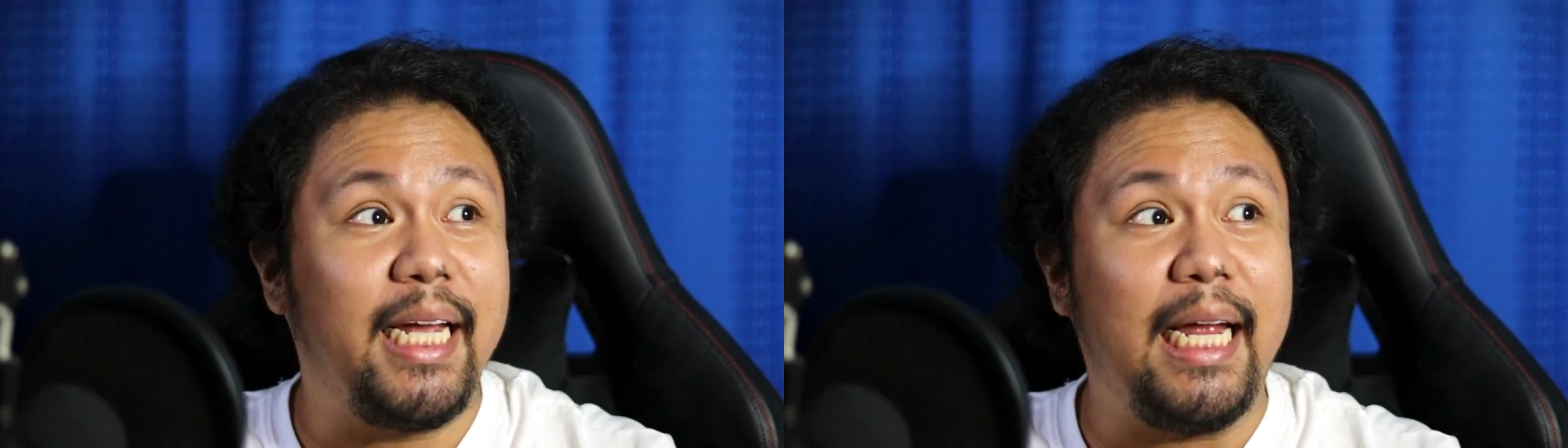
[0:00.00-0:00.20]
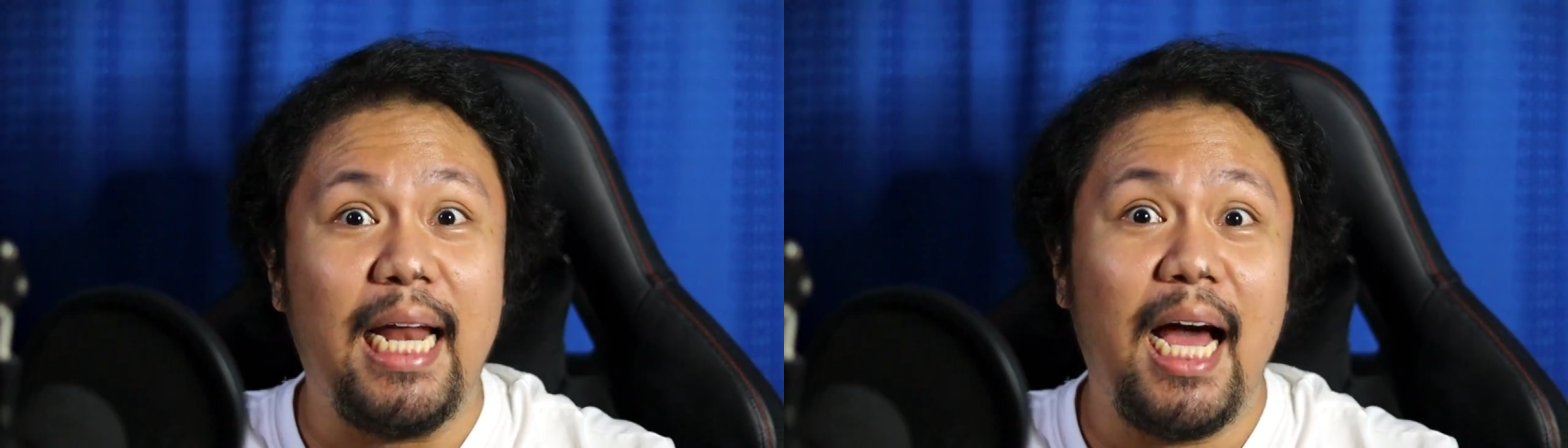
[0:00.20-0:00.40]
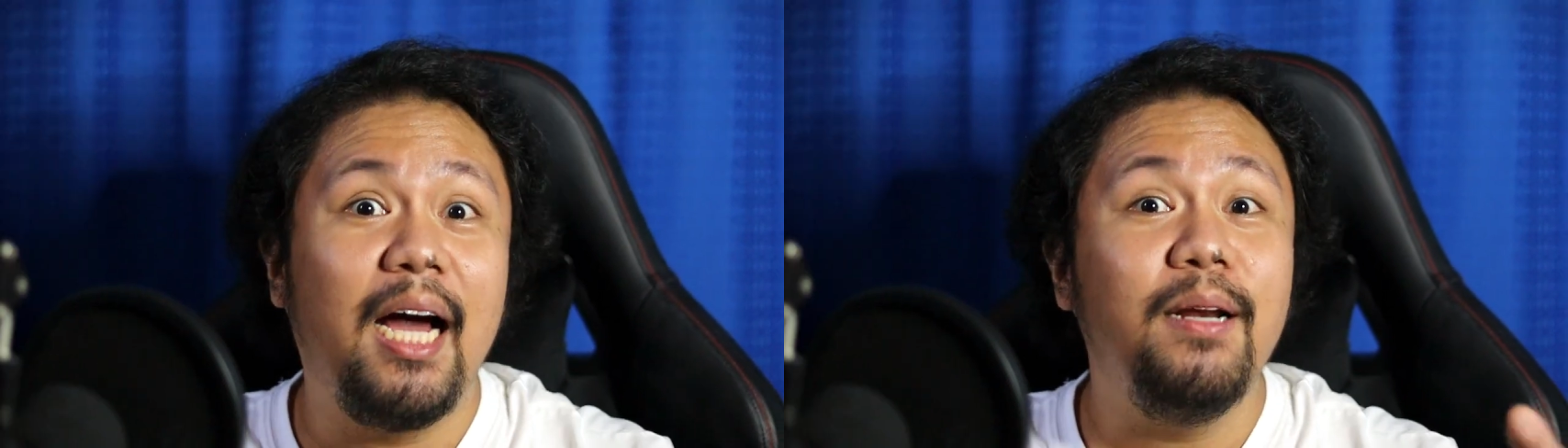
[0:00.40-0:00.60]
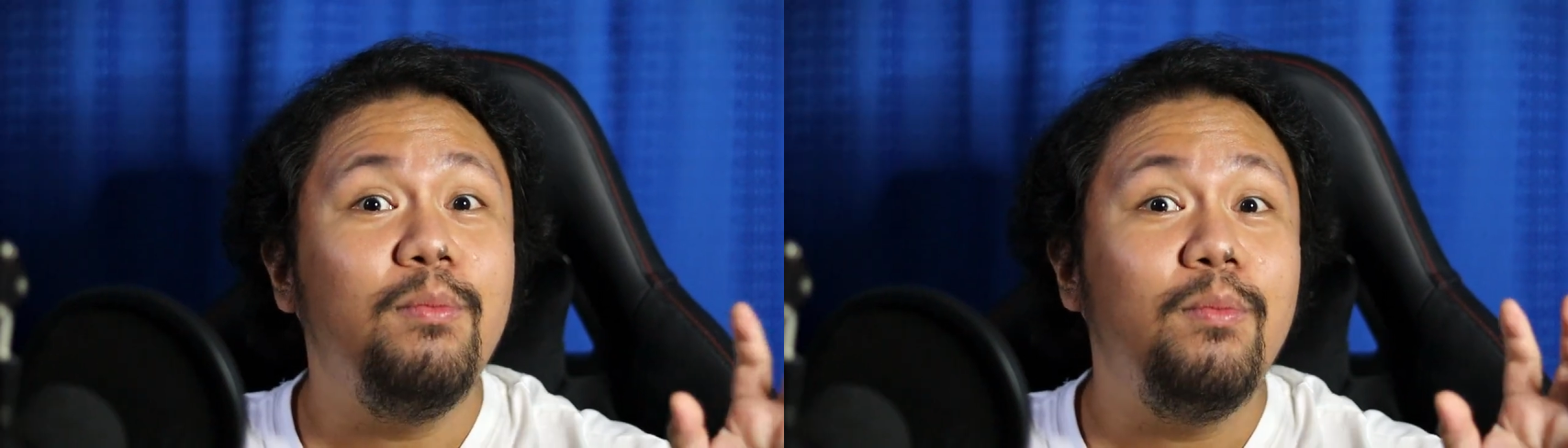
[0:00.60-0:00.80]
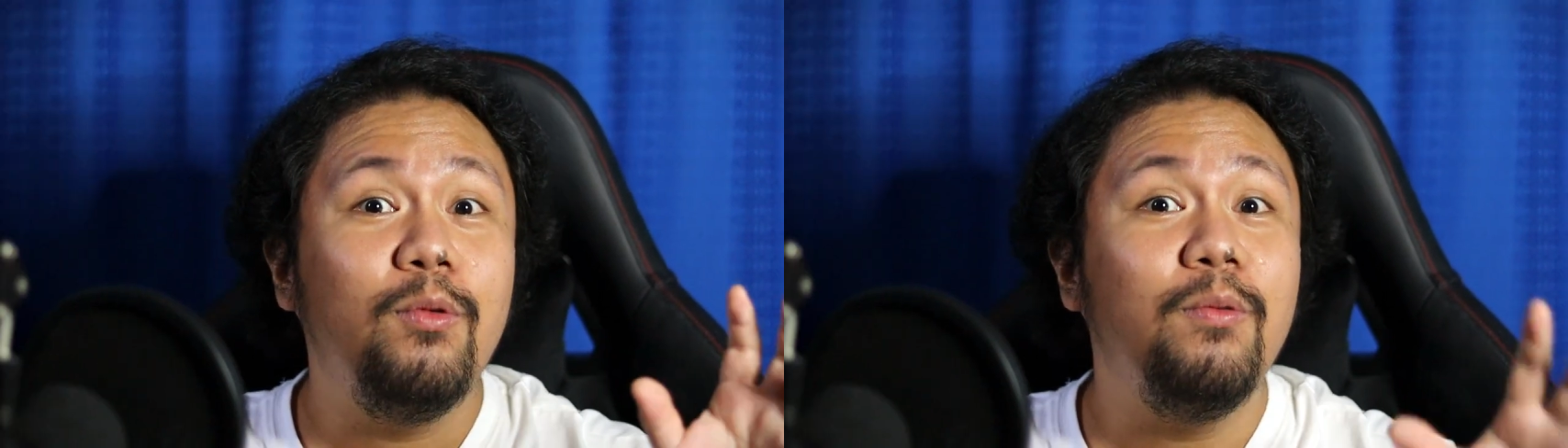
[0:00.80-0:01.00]

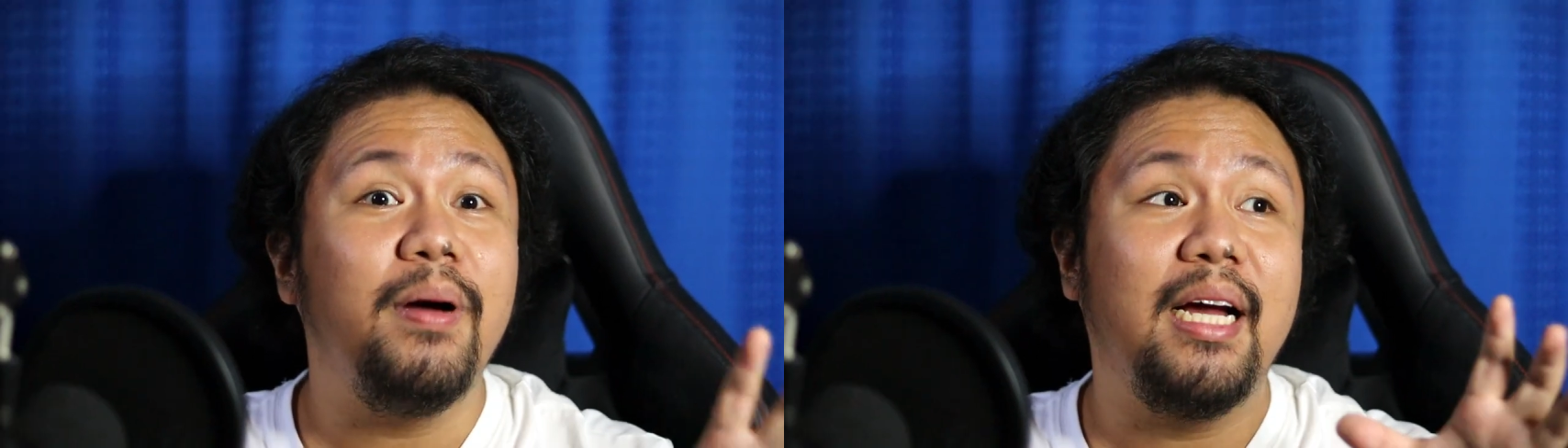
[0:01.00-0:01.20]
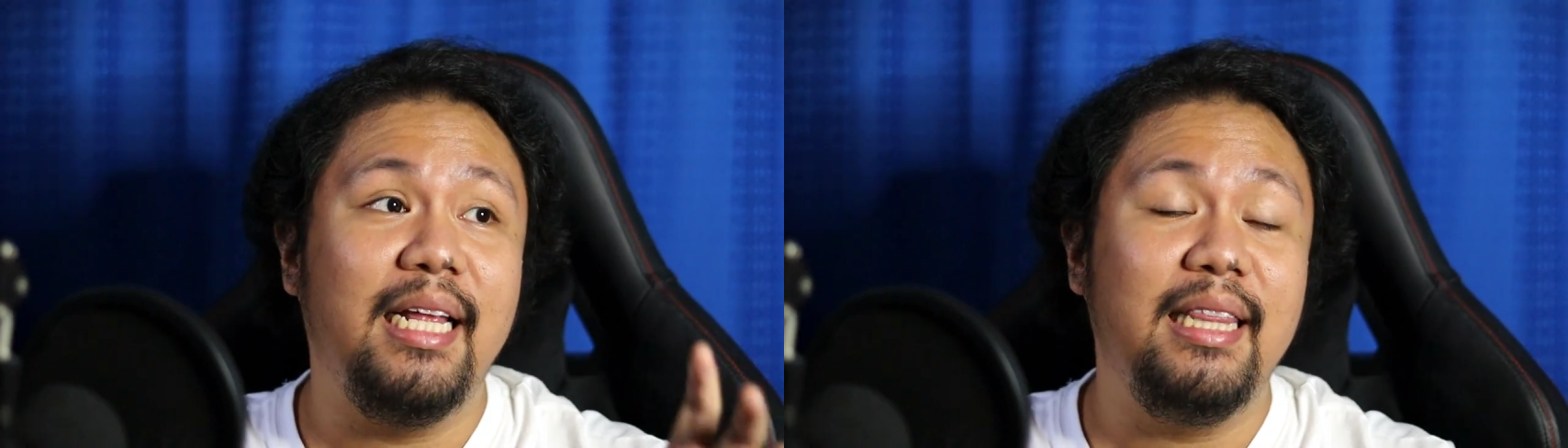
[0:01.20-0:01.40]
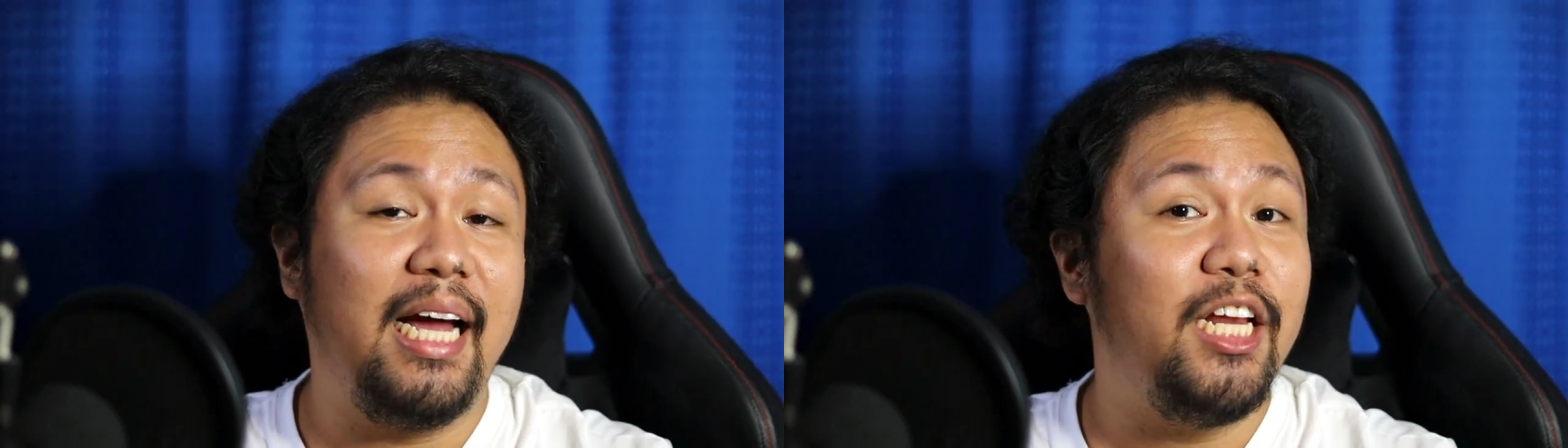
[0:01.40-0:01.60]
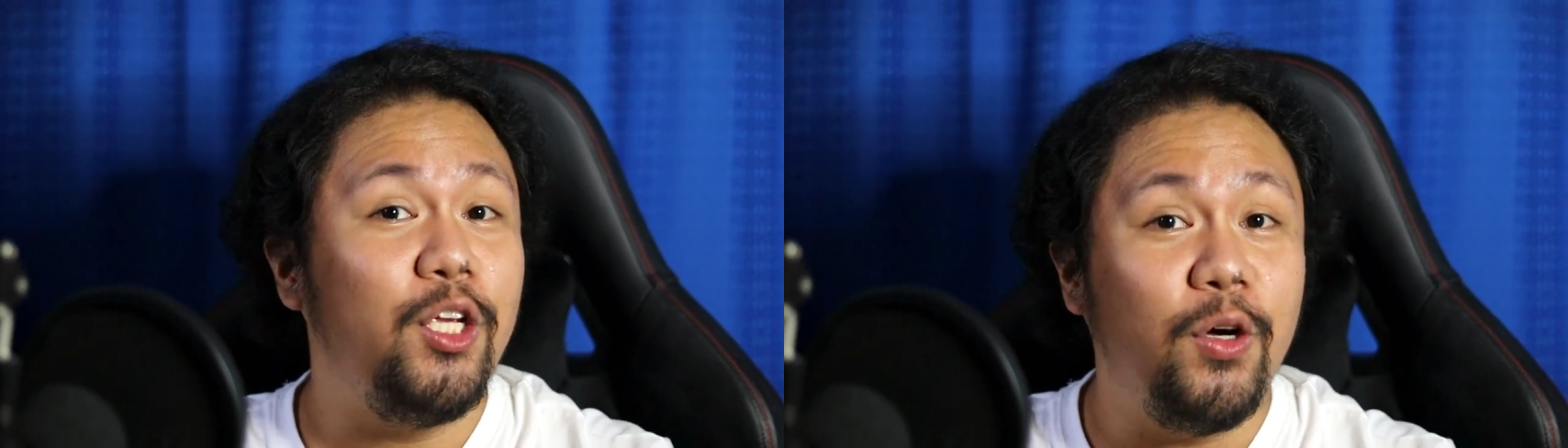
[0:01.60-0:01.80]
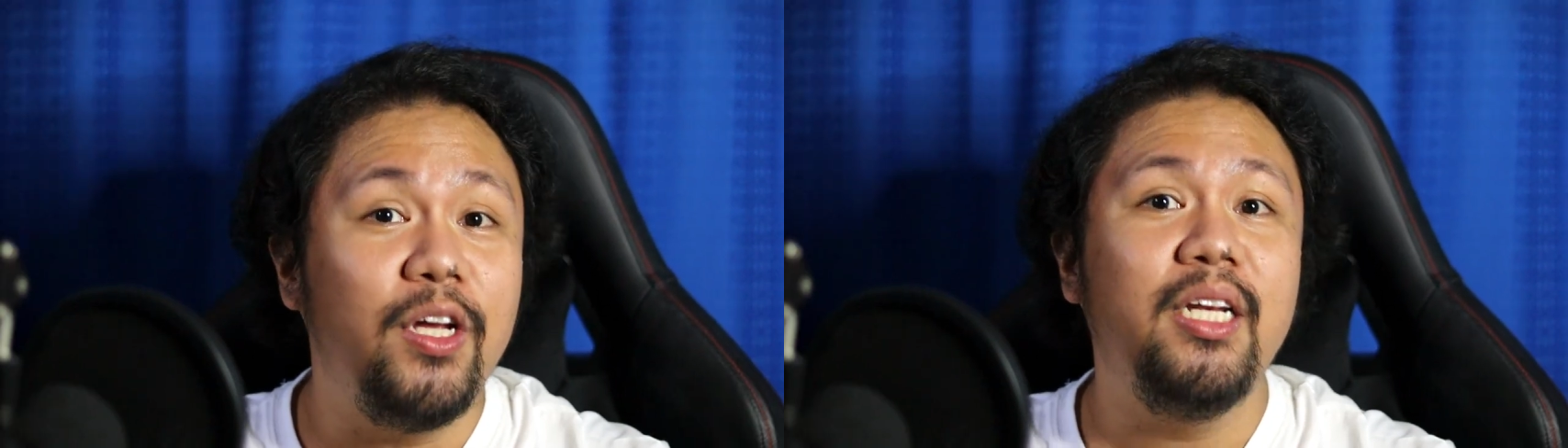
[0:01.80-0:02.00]
Kailangan mong
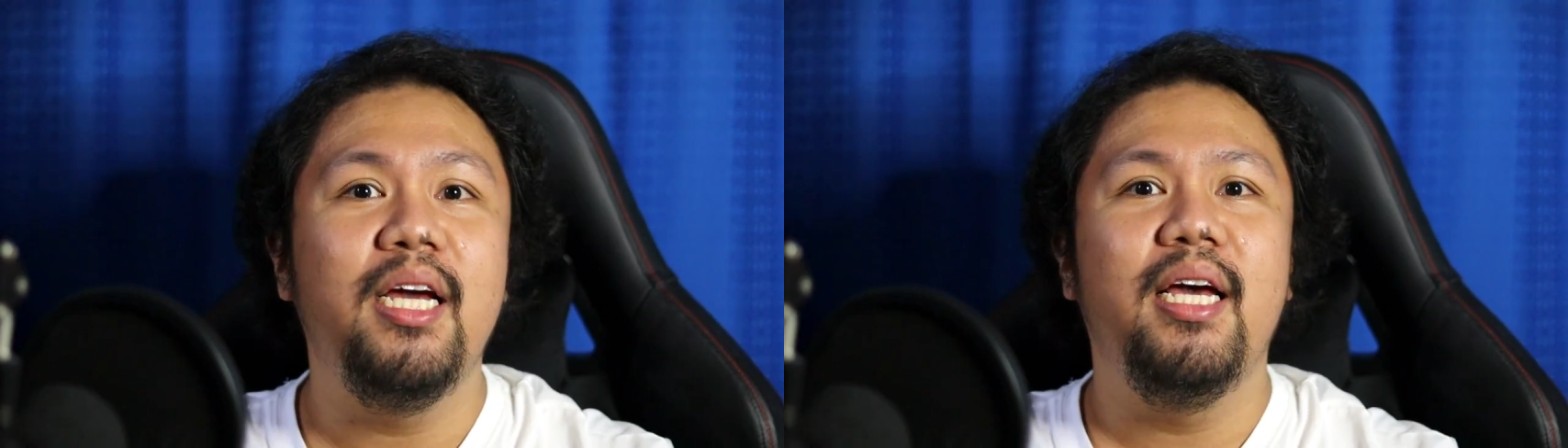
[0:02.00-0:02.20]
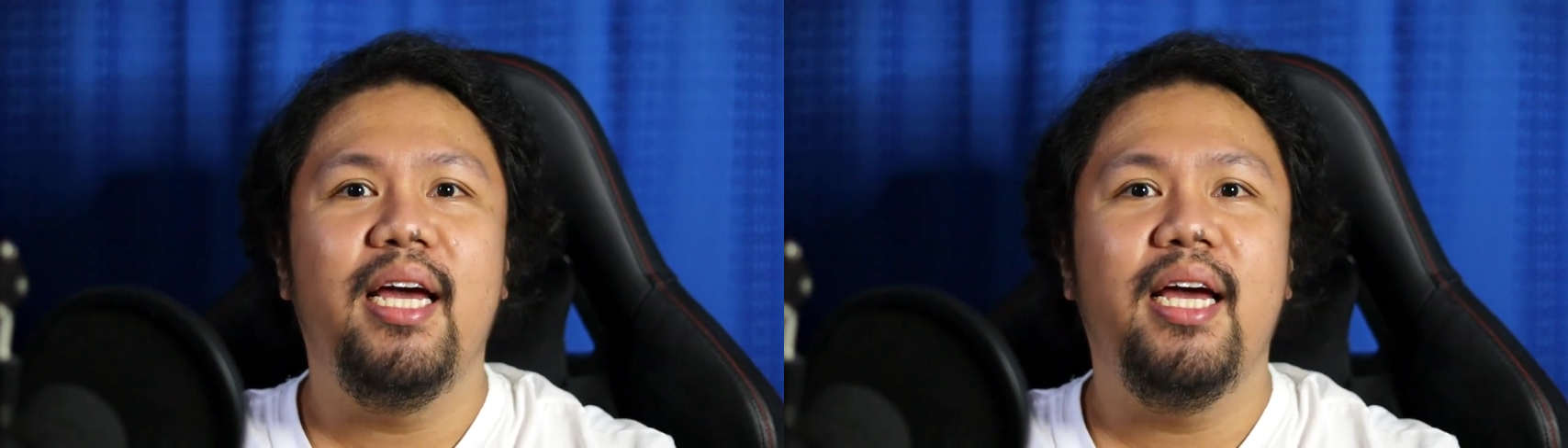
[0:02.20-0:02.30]
paghandaan yon,